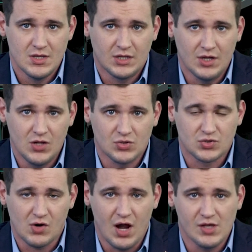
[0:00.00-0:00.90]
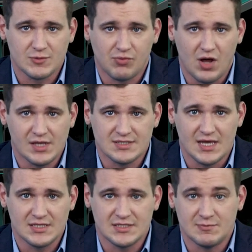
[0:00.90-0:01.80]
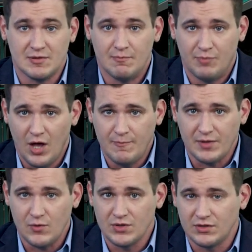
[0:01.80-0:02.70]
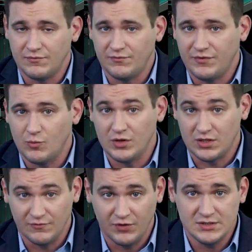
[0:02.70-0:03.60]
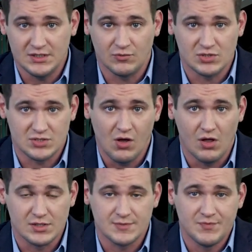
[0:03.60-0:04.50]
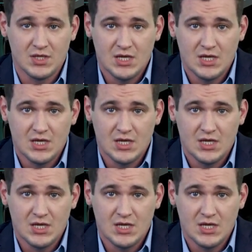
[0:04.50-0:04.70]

The clinical trials process has been bumpy with conflicting results.